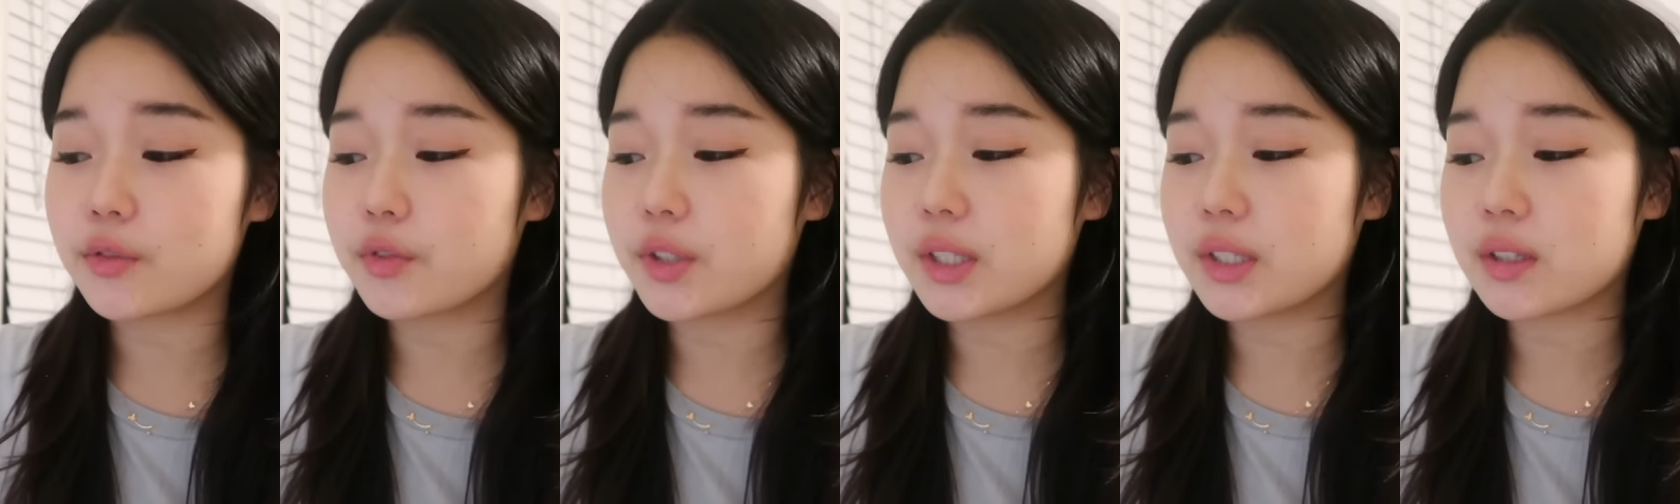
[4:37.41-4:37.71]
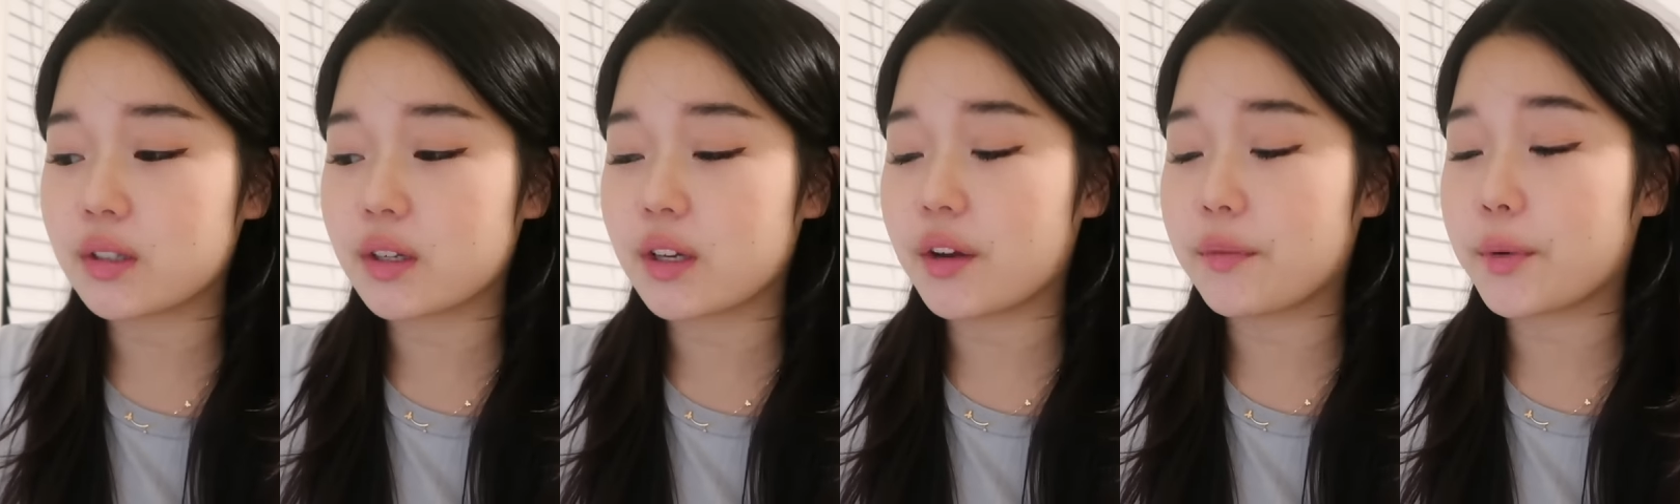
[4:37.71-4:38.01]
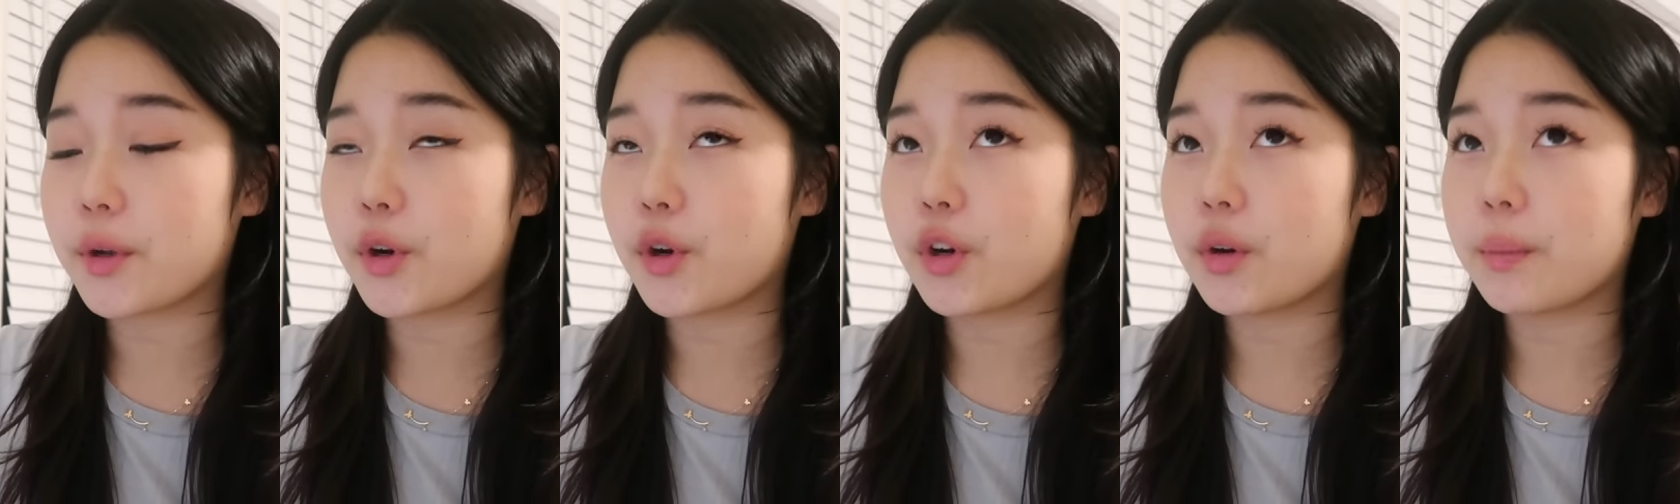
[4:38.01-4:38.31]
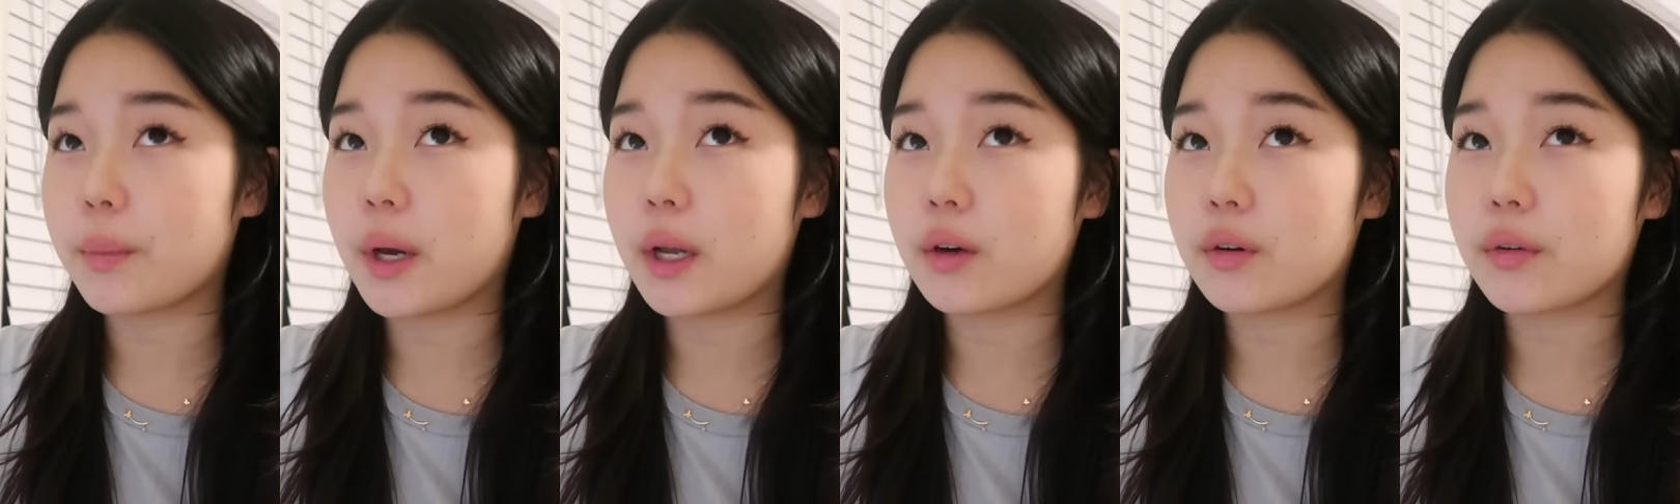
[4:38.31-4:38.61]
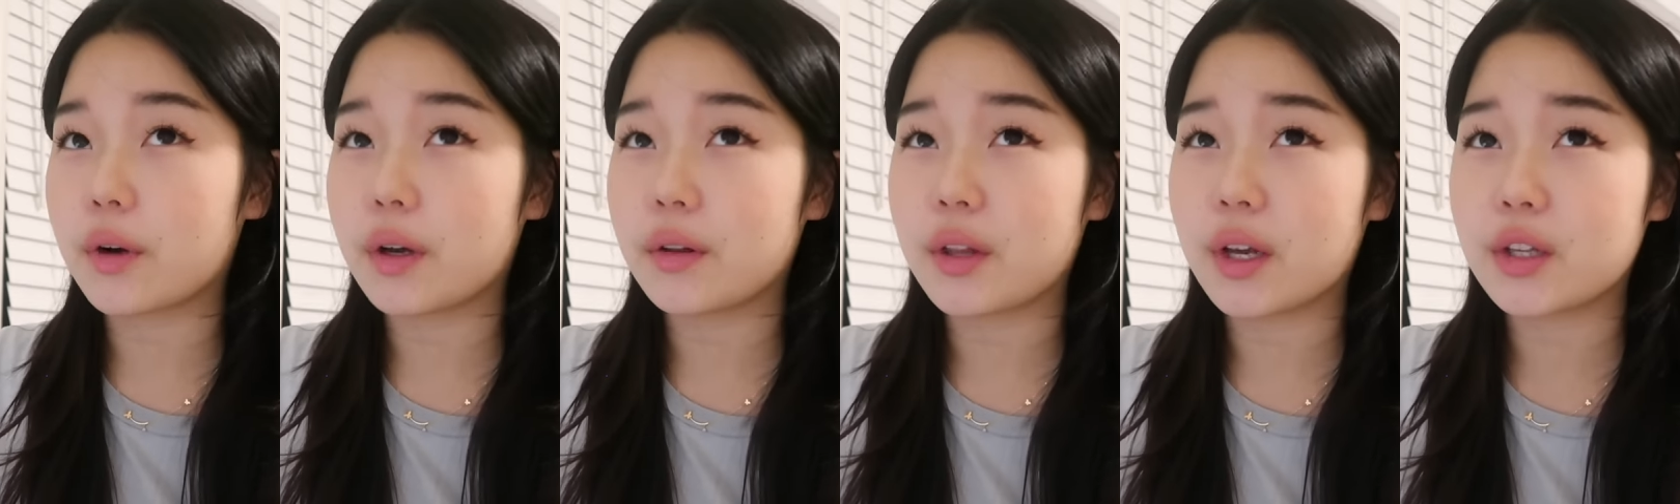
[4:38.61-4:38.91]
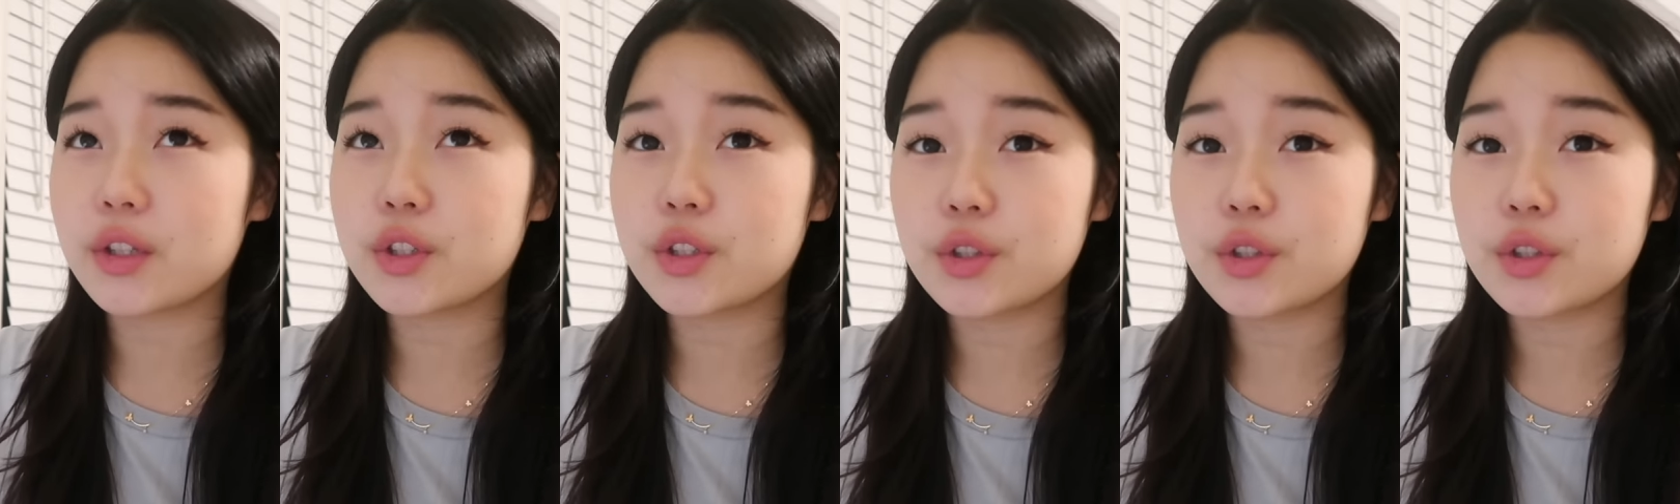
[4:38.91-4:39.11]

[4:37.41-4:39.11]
Recently, I've been going to bed around like